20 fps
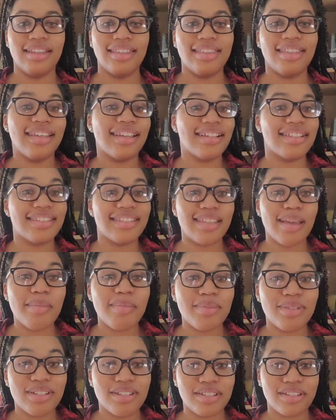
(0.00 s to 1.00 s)
The
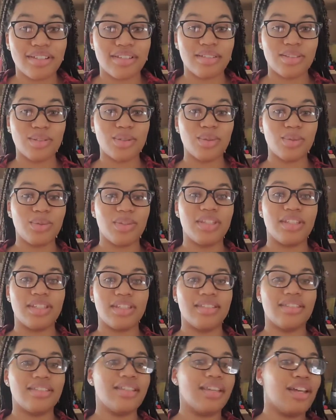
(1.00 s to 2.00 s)
exception to
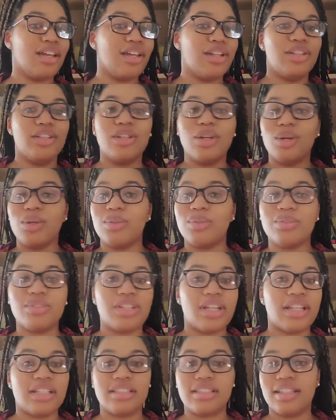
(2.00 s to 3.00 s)
this no
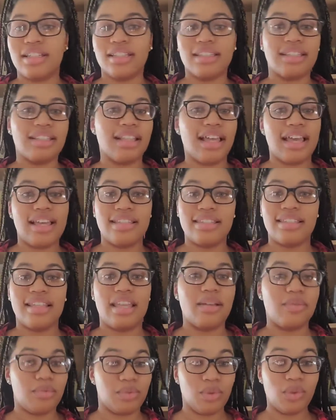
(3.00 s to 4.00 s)
changing the last
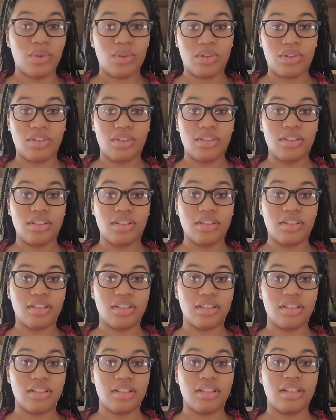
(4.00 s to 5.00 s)
name rule
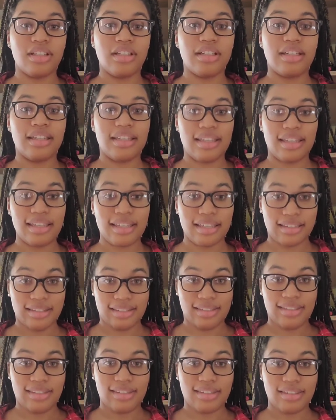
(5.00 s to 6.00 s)

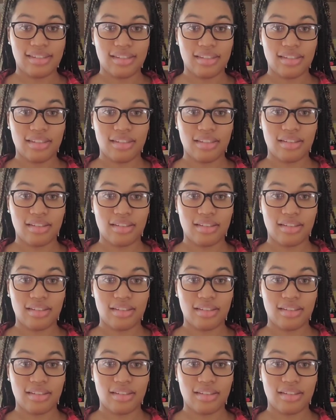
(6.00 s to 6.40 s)
is